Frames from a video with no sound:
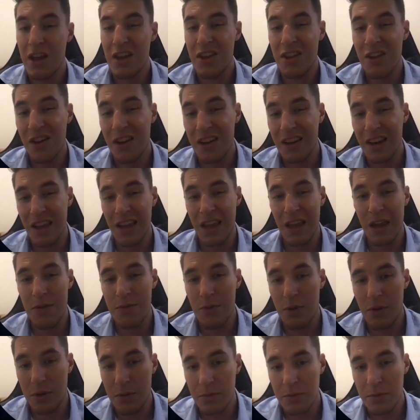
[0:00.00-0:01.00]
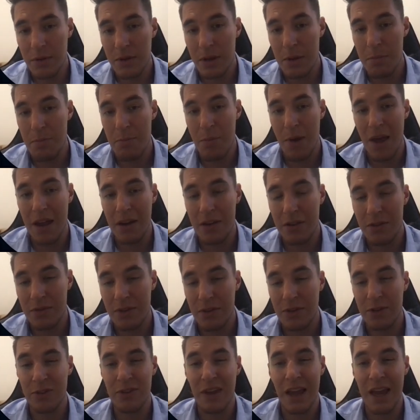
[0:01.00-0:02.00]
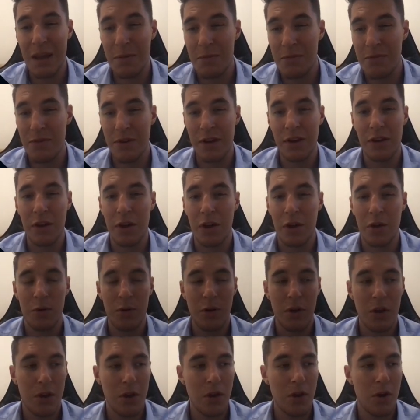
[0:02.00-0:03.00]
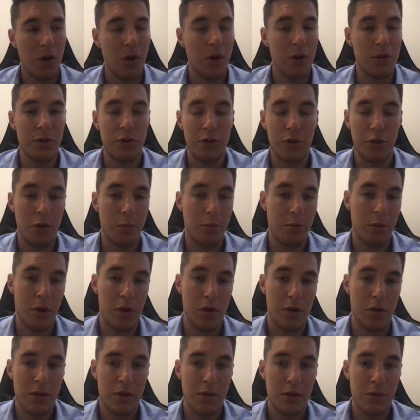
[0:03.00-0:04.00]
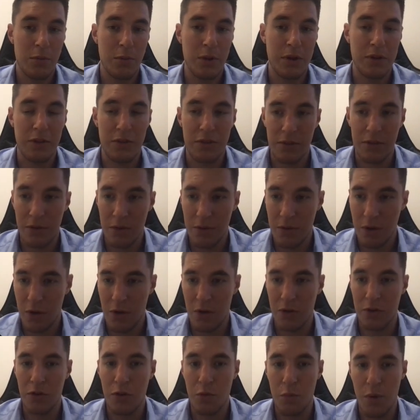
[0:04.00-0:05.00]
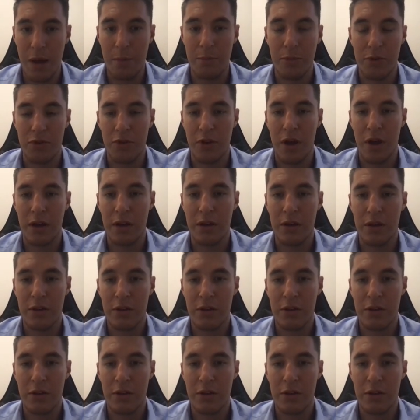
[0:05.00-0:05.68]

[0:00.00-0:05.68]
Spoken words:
You can even embed the same video onto your blog, which is on your website.